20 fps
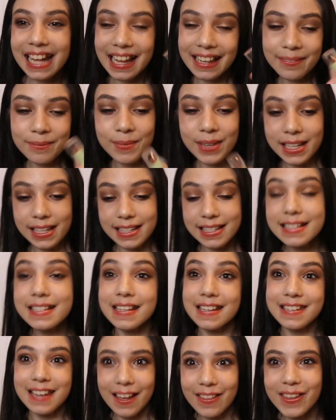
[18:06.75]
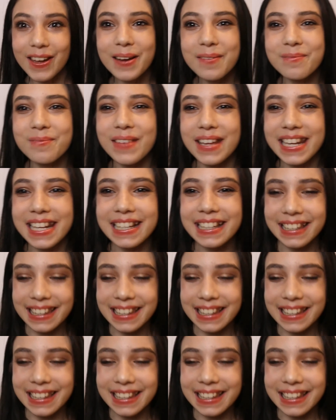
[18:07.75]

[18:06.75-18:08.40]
this is another mini